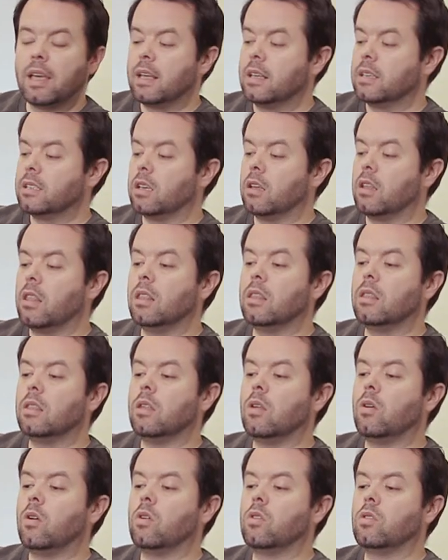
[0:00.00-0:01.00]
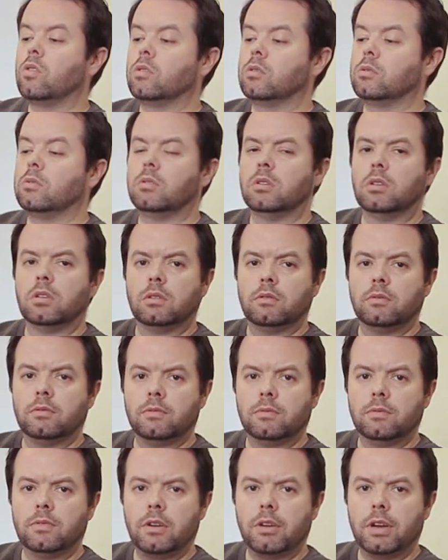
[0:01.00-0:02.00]
It's a long,
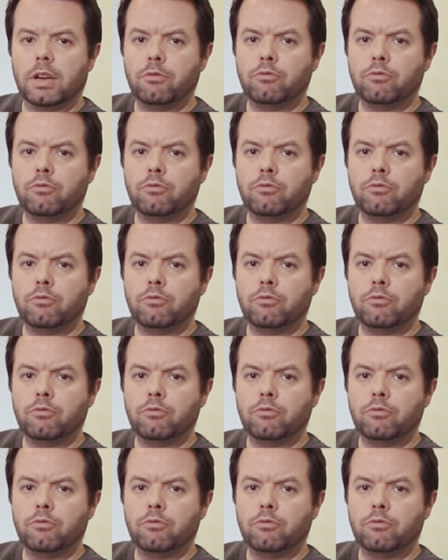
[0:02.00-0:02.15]
very